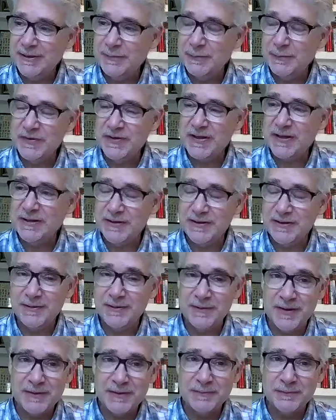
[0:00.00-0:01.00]
It was
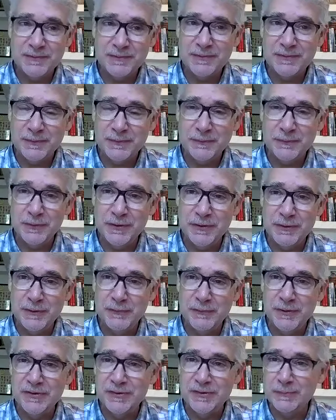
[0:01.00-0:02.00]
then when the
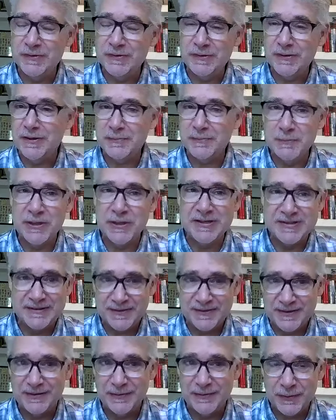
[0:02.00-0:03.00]
university was called
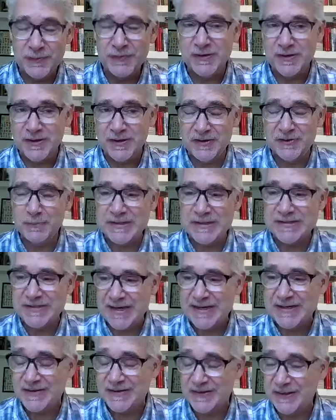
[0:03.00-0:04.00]
in those days,
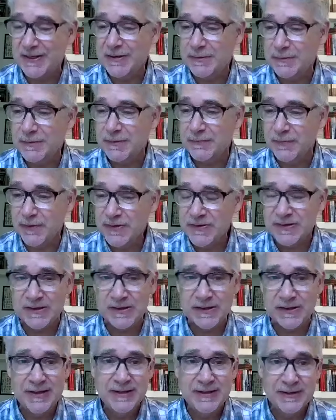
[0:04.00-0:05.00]
Montana State
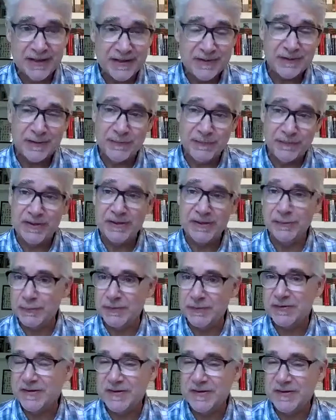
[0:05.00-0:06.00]
University. Leslie
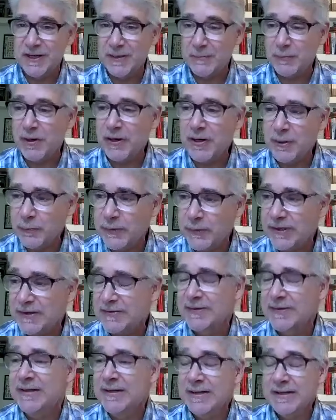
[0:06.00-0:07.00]
Fiedler was in the same
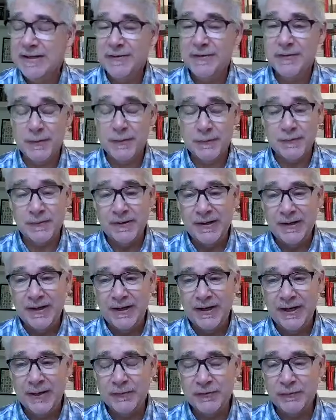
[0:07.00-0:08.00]
hallways. And so
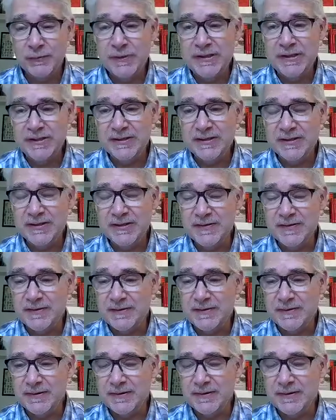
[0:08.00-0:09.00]
I was reading
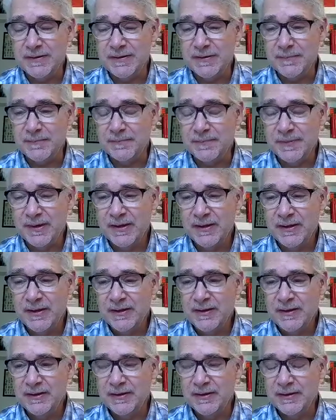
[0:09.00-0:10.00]
this,
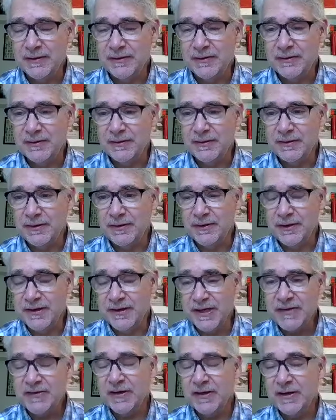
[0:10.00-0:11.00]

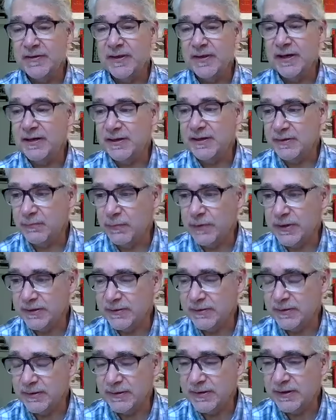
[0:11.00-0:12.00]
an essay that he'd
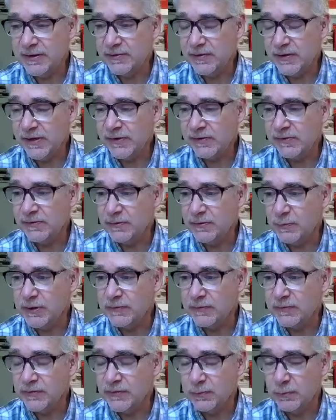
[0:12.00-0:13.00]
written, an introduction to
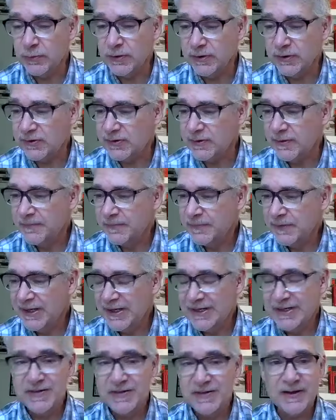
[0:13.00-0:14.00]
one of his works.
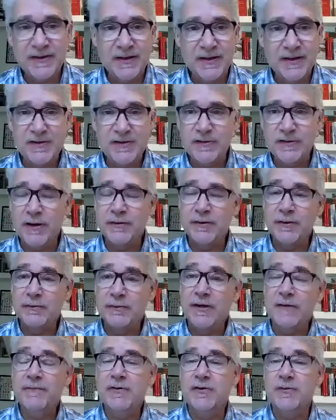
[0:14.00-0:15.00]
And he said that he saw no
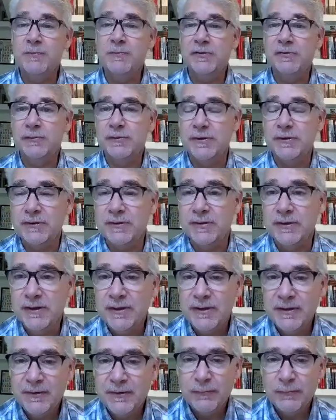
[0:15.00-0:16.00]
difference between
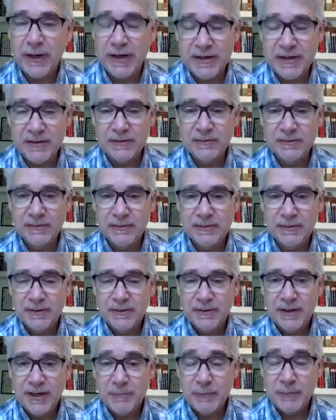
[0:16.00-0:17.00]
writing
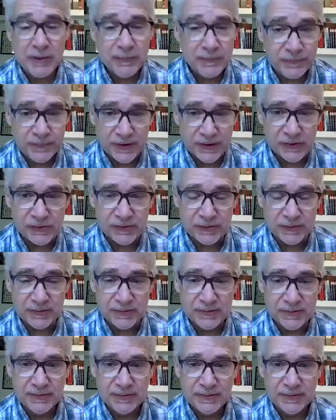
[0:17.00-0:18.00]
about
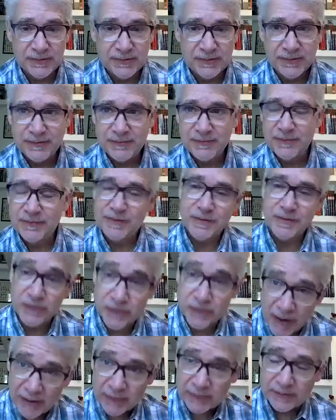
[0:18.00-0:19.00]
fiction, the
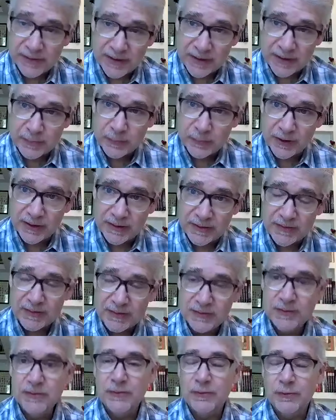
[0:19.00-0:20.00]
scholarly
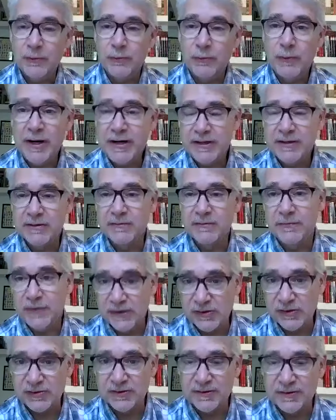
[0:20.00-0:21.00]
enterprise, or writing
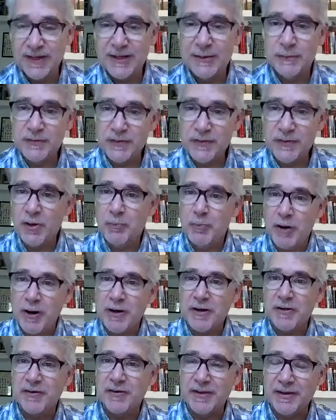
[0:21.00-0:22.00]
fiction, that it was all
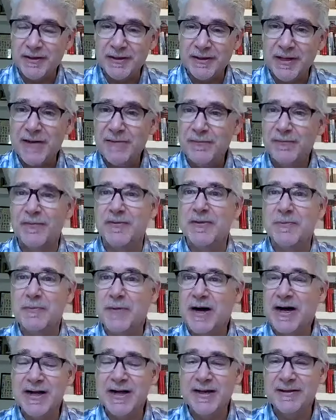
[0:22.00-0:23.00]
part of the life of the
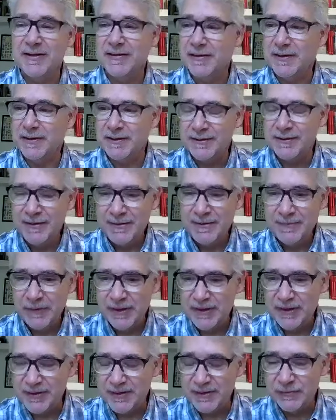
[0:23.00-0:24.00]
mind and
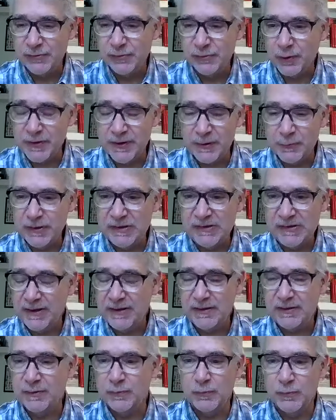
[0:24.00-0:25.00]
the joy that we
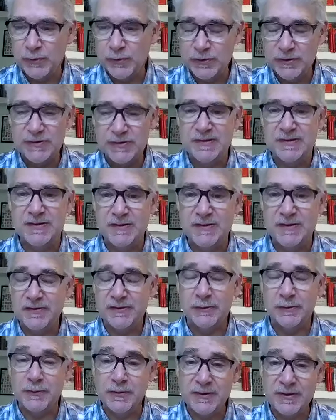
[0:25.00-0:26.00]
take in words and
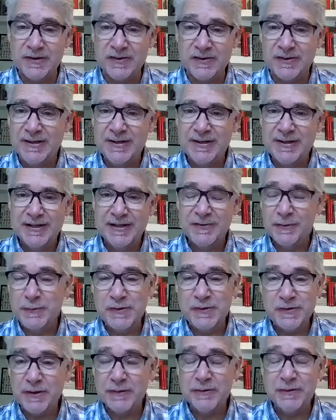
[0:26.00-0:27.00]
stories. And so
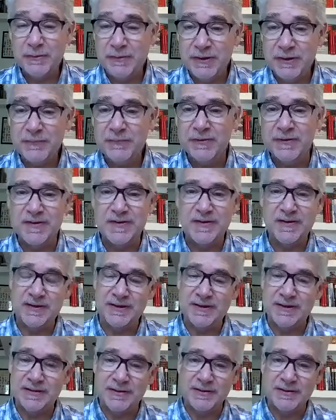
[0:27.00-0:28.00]
he saw no difference
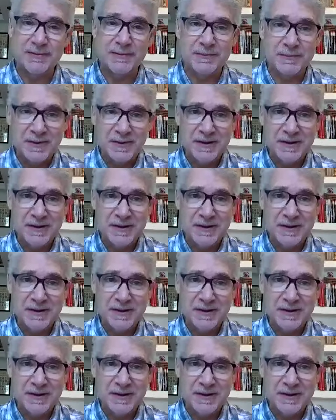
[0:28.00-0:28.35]
in